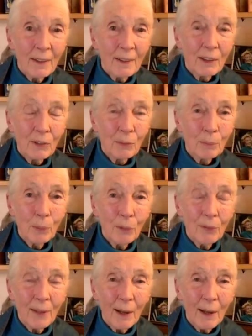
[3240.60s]
is
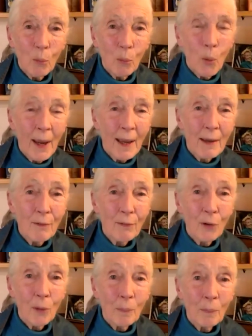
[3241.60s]
moving away
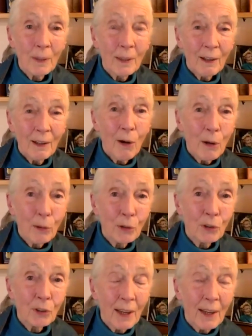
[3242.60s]
from
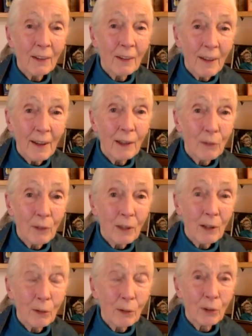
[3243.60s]
large-scale
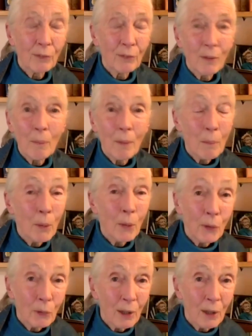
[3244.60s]
agriculture, from the
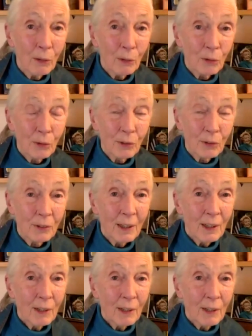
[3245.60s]
monocultures,